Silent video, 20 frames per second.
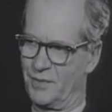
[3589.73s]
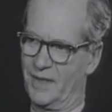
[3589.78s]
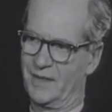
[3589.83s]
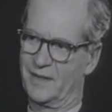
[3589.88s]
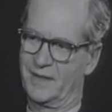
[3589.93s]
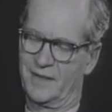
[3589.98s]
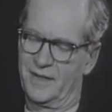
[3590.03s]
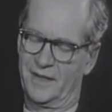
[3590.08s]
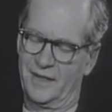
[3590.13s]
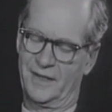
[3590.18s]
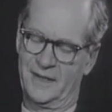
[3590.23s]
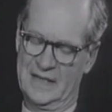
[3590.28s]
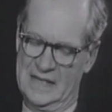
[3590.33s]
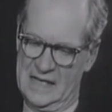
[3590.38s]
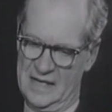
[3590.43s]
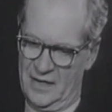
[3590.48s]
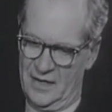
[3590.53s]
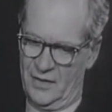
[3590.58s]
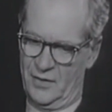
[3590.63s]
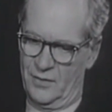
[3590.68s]

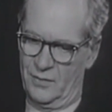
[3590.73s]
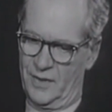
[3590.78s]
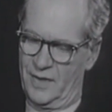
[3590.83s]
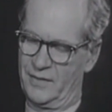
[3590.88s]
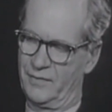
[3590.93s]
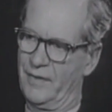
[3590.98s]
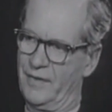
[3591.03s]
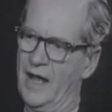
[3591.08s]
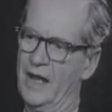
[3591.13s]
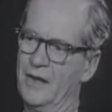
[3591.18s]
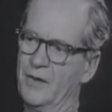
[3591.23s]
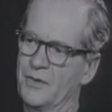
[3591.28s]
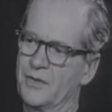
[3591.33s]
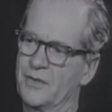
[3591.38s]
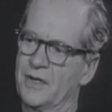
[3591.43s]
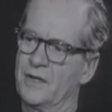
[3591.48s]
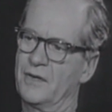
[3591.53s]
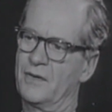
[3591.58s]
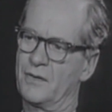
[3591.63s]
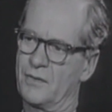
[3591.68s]
What values
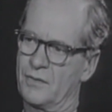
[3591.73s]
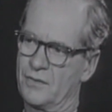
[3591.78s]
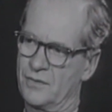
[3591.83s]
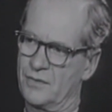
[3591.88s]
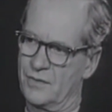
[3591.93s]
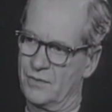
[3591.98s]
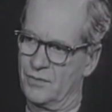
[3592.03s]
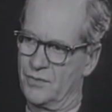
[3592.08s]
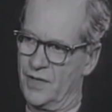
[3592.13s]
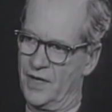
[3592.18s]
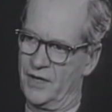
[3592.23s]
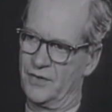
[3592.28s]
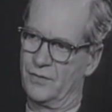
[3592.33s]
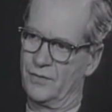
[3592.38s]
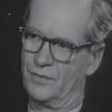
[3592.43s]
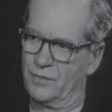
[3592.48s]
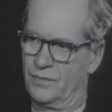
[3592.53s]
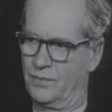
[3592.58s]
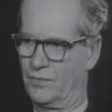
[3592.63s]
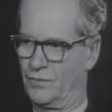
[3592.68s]
are used to judge
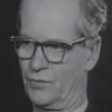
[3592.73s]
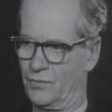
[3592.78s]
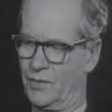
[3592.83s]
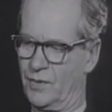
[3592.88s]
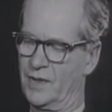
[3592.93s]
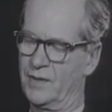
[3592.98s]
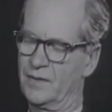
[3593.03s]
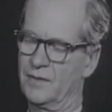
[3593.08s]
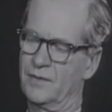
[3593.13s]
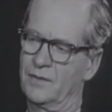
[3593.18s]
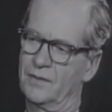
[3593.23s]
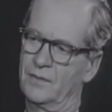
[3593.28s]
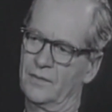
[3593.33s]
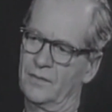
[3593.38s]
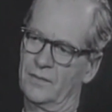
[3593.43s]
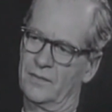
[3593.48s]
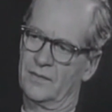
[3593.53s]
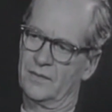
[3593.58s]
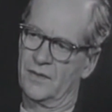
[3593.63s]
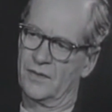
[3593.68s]
one
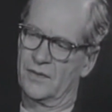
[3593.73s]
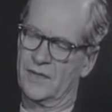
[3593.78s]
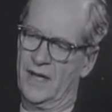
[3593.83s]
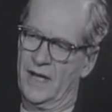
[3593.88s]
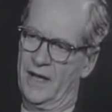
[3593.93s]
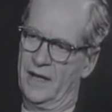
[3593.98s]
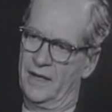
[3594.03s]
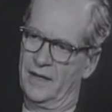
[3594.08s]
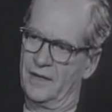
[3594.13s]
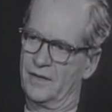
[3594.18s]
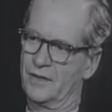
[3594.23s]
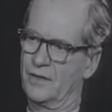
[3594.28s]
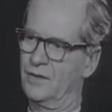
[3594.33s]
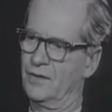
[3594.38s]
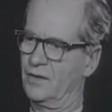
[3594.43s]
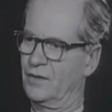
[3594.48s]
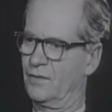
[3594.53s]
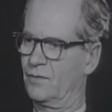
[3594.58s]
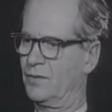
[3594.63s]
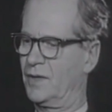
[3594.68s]
society as
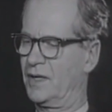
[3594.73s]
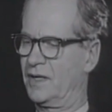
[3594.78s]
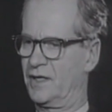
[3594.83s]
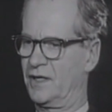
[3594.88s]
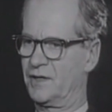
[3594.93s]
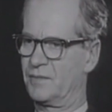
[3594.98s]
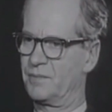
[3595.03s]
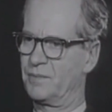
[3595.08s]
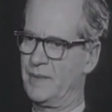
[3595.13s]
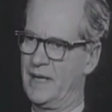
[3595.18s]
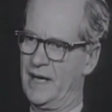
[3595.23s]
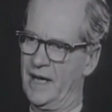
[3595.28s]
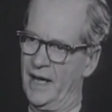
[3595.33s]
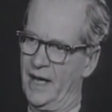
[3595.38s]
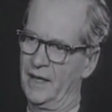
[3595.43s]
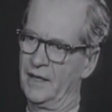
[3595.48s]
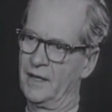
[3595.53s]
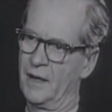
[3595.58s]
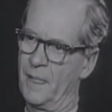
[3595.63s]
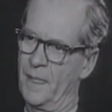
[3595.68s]
good and one as
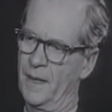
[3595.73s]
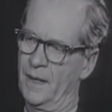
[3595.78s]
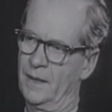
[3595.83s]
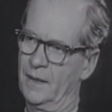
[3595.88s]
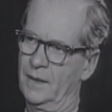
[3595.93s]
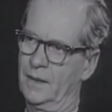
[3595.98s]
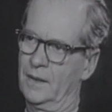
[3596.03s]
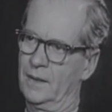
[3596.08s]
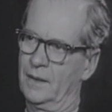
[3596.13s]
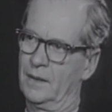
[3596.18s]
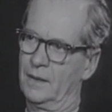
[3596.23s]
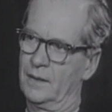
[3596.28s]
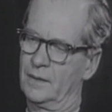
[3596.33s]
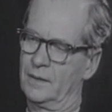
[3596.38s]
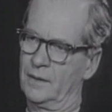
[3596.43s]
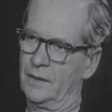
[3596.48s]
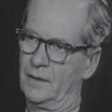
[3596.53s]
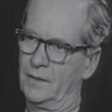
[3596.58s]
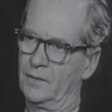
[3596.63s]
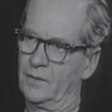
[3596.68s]
bad?
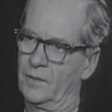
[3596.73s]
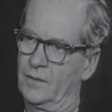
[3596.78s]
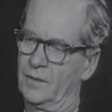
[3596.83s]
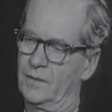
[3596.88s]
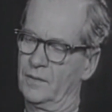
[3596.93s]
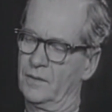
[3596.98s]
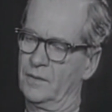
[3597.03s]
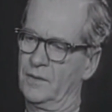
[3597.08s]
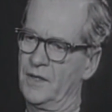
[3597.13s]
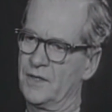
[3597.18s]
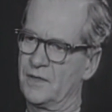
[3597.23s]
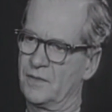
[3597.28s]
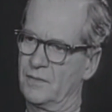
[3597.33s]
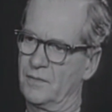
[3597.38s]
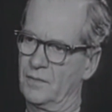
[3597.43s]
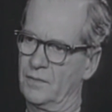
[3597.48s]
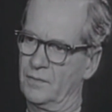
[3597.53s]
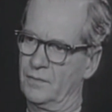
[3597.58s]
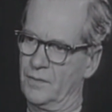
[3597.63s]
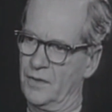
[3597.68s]
There is,
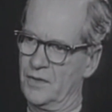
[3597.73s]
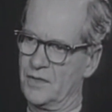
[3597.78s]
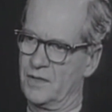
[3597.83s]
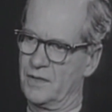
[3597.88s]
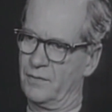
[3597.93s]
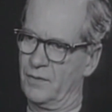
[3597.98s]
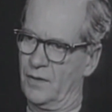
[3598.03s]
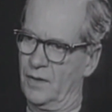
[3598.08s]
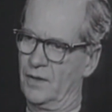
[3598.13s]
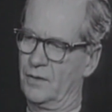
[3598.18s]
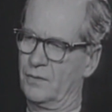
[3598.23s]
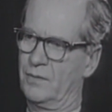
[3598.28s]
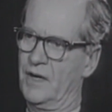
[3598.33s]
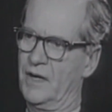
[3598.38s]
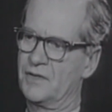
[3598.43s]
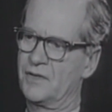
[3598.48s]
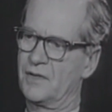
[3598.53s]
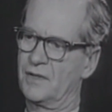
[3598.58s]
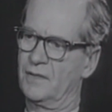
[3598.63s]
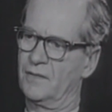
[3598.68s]
first of all, a
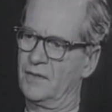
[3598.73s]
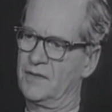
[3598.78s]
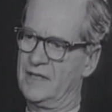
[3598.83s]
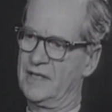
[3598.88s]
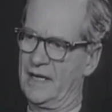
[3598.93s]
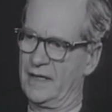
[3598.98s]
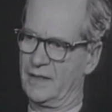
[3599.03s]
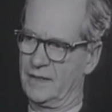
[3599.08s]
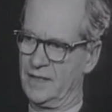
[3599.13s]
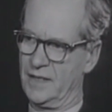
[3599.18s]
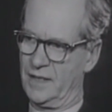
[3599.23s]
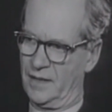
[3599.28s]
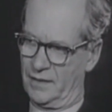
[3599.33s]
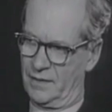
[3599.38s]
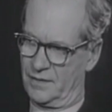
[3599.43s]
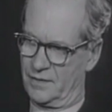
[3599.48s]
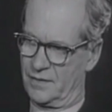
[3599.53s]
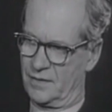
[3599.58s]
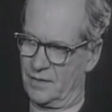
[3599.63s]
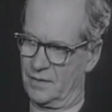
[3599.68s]
question of the
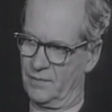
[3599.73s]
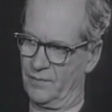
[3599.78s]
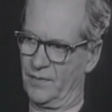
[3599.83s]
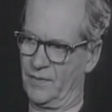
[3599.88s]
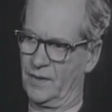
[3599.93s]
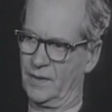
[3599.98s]
techniques.